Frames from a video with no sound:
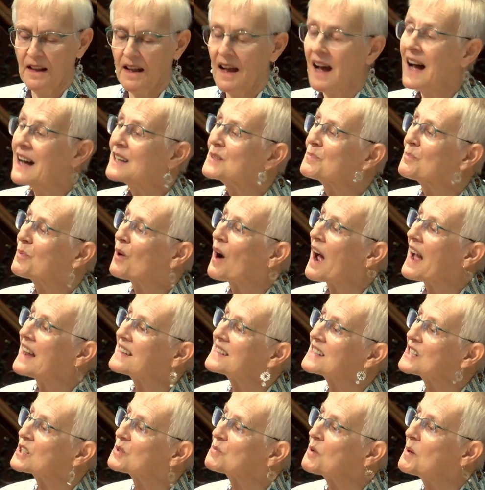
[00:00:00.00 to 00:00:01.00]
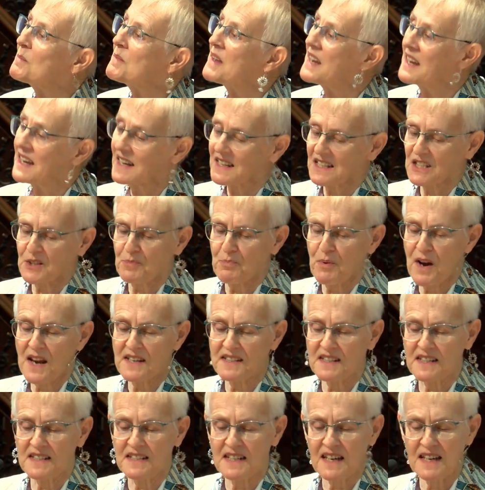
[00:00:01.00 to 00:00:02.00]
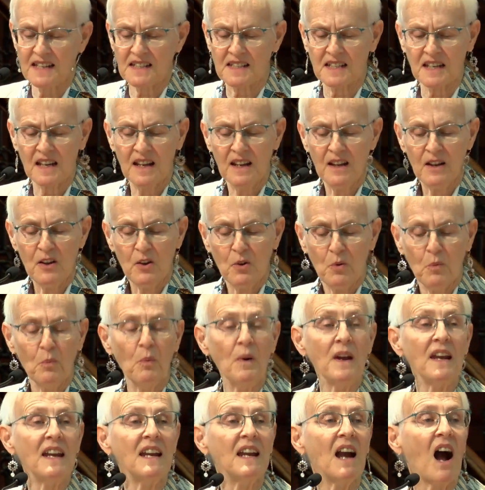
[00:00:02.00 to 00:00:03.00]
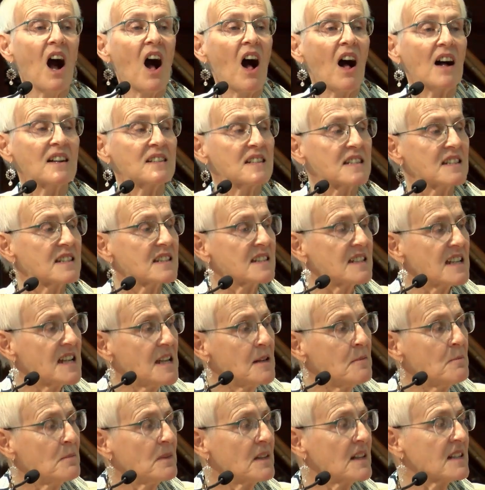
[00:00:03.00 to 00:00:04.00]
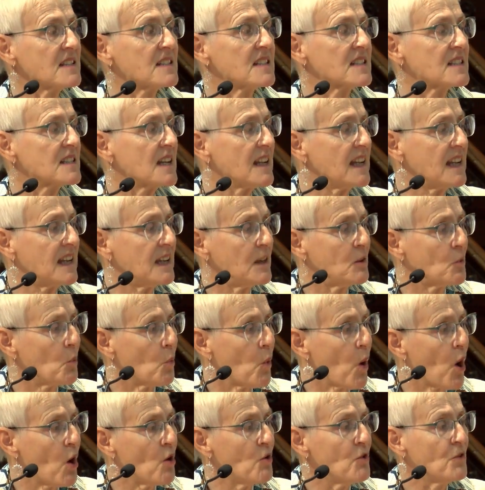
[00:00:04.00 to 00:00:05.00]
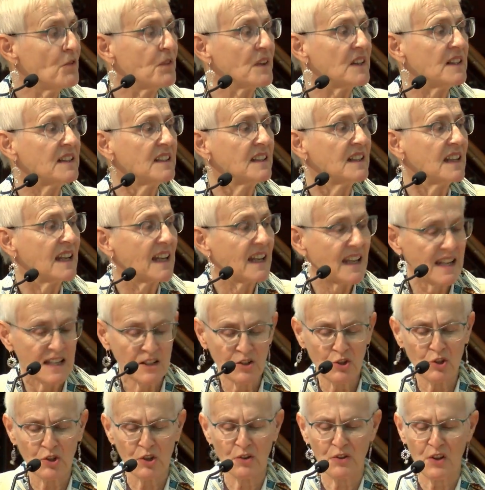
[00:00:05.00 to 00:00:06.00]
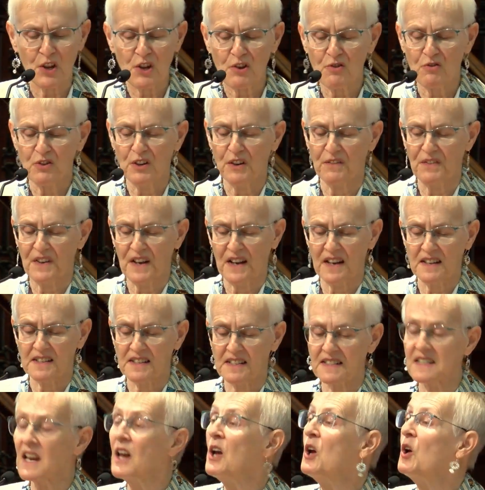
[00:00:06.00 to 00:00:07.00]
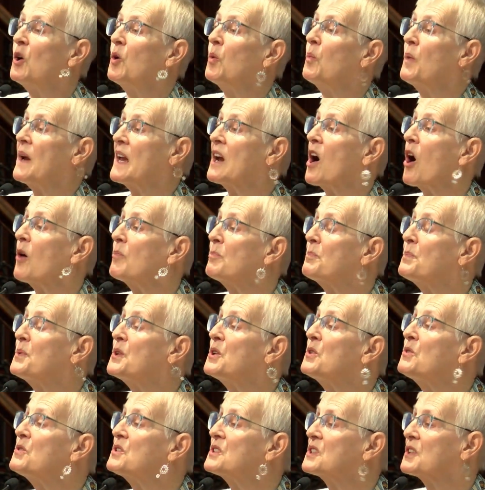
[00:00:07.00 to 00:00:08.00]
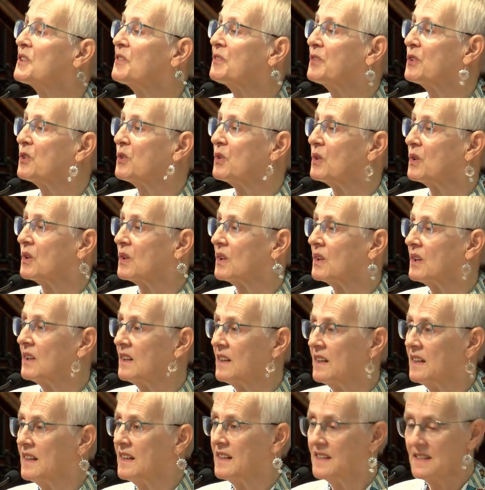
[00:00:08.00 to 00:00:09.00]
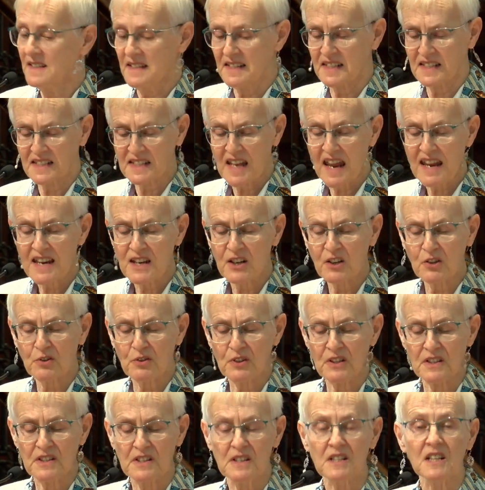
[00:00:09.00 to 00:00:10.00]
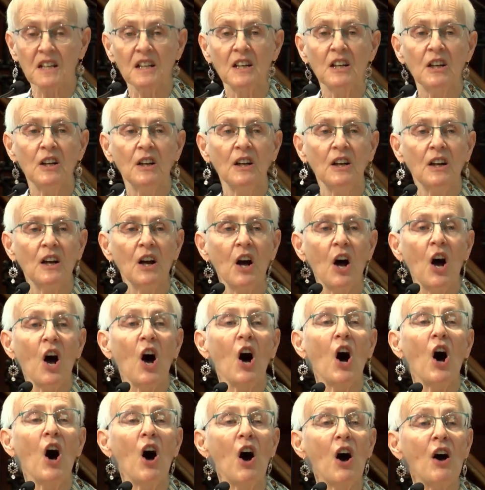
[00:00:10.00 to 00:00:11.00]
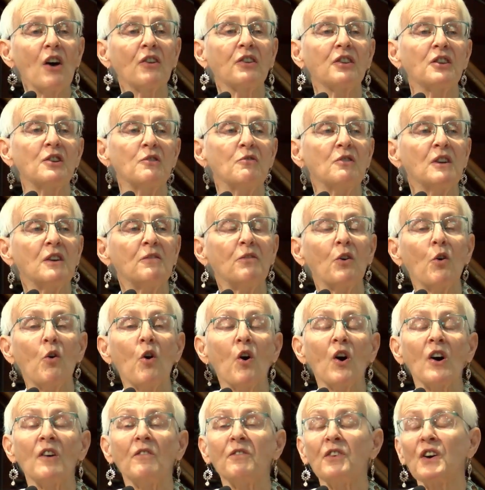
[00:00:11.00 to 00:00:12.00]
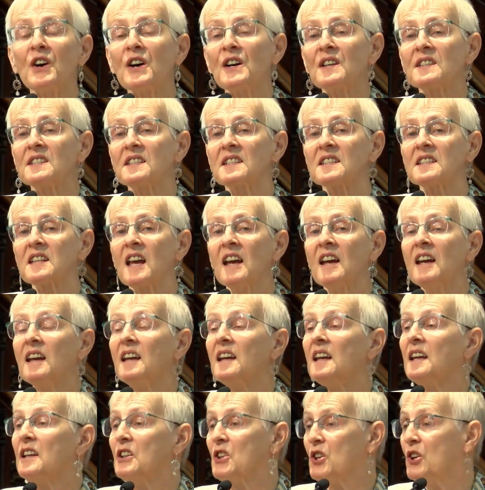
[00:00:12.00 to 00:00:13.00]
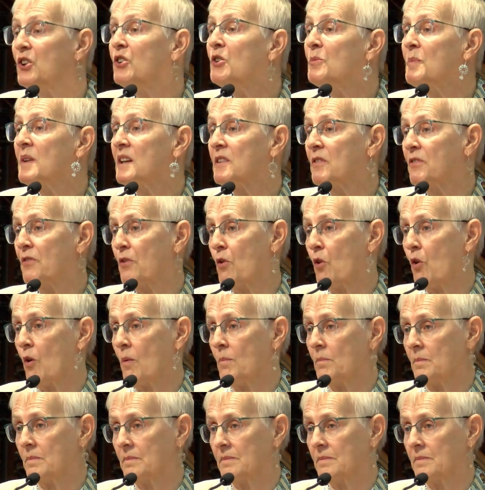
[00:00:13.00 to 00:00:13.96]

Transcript: As Brian Swimmy expresses it, we are seamlessly woven into the universe. We are beautiful, sacred, earth universe in human form,